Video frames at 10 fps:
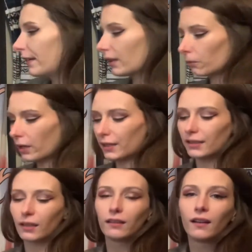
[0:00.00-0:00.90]
it
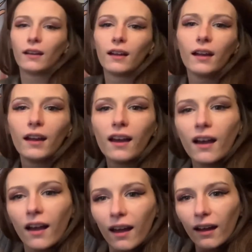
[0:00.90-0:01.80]
was,
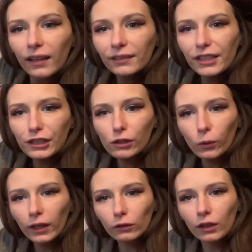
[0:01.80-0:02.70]
and this is
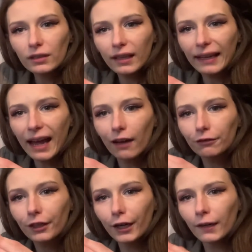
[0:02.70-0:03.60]
what it looks like
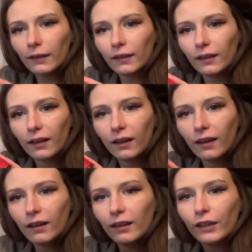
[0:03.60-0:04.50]
after.
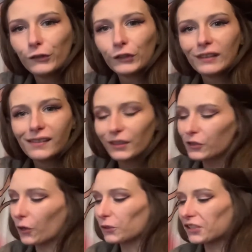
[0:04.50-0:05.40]

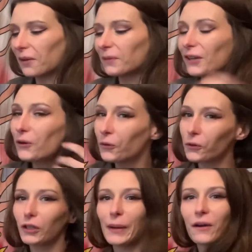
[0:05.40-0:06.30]
So something
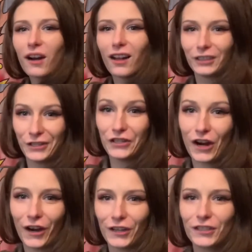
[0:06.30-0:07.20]
cool about colored
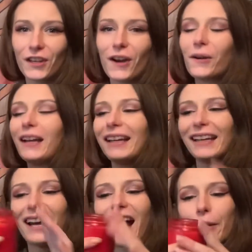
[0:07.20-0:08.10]
jars though,
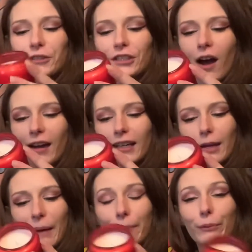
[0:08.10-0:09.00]
I was talking to
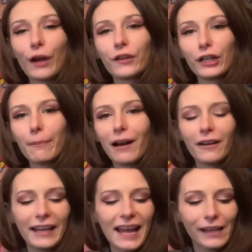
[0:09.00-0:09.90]
my brother about
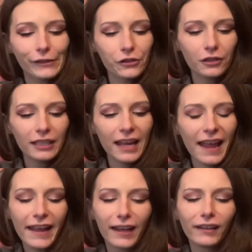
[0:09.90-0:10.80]
it actually,
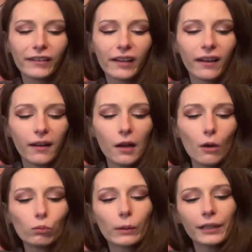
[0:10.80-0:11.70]
and
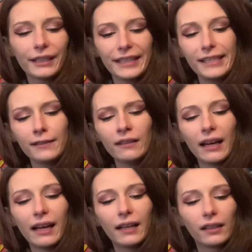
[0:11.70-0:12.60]
we were in,
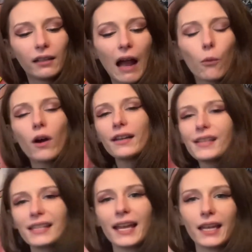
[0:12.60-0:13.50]
I want to
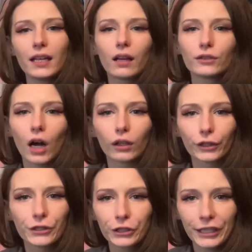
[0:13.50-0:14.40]
say Dollar
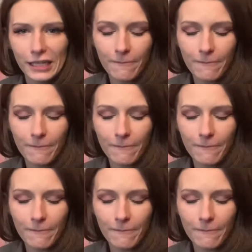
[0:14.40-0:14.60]
Tree,